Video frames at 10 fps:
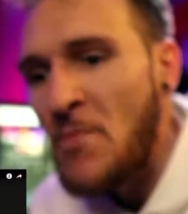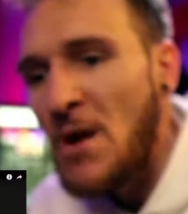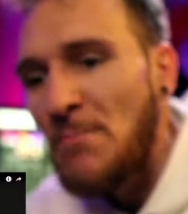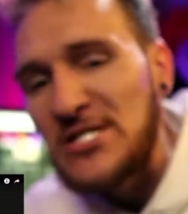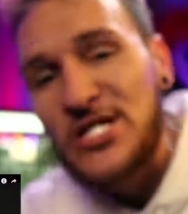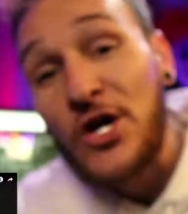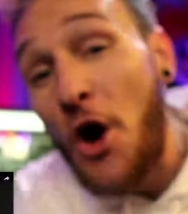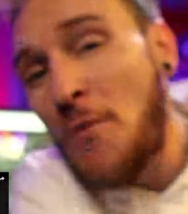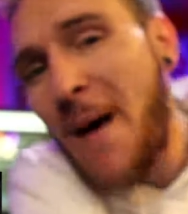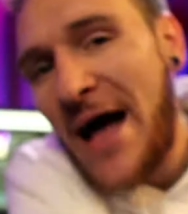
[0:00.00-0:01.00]
But to go
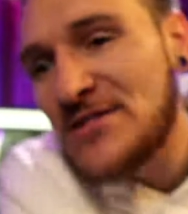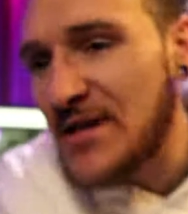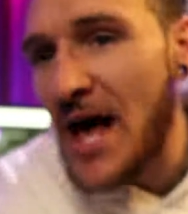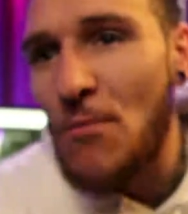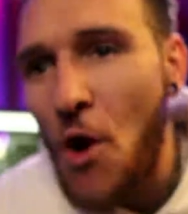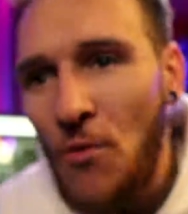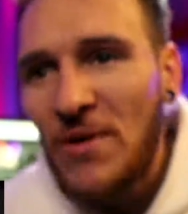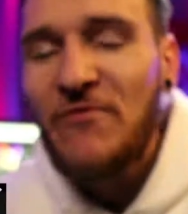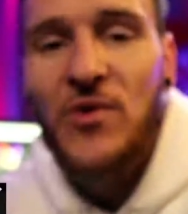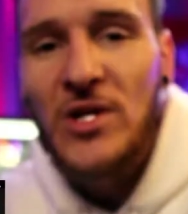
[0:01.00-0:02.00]
back to that moment
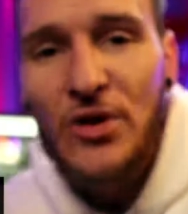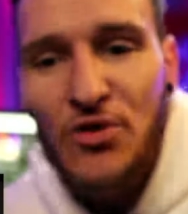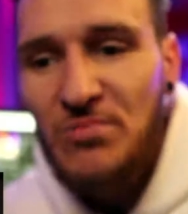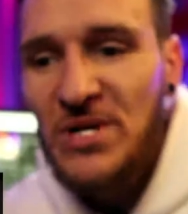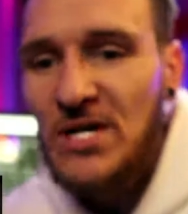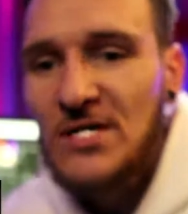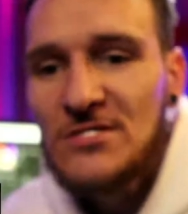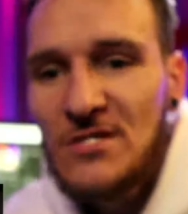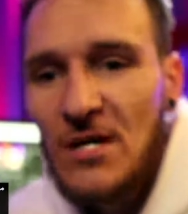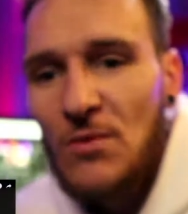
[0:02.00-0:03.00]
for a little bit
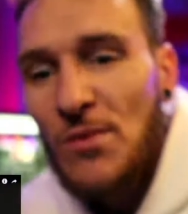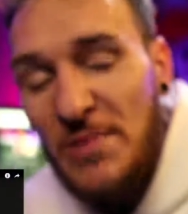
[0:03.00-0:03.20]
would be